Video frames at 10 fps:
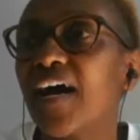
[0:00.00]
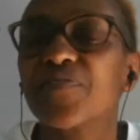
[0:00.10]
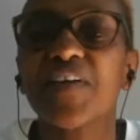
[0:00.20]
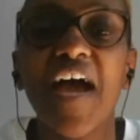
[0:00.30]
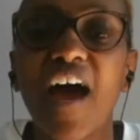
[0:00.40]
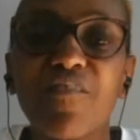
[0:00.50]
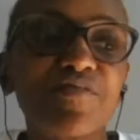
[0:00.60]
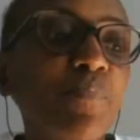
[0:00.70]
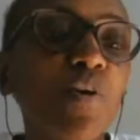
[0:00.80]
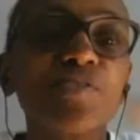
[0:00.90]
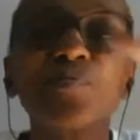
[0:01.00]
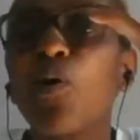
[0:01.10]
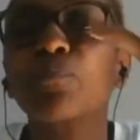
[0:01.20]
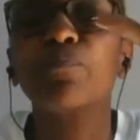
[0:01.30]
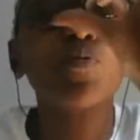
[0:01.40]
they have
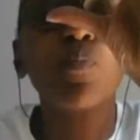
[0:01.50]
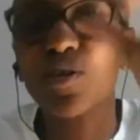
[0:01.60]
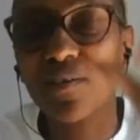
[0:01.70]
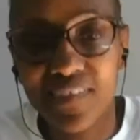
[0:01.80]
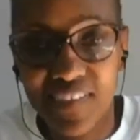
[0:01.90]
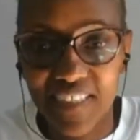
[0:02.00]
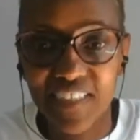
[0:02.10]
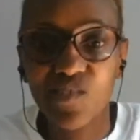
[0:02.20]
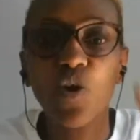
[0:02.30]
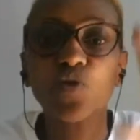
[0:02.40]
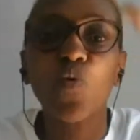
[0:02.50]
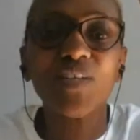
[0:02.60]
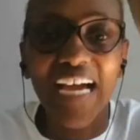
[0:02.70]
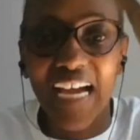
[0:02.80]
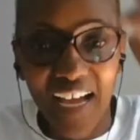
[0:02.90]
small blue bottles that is called
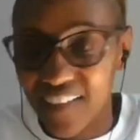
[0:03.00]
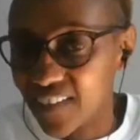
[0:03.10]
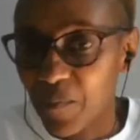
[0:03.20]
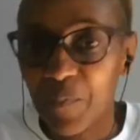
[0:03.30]
water guard.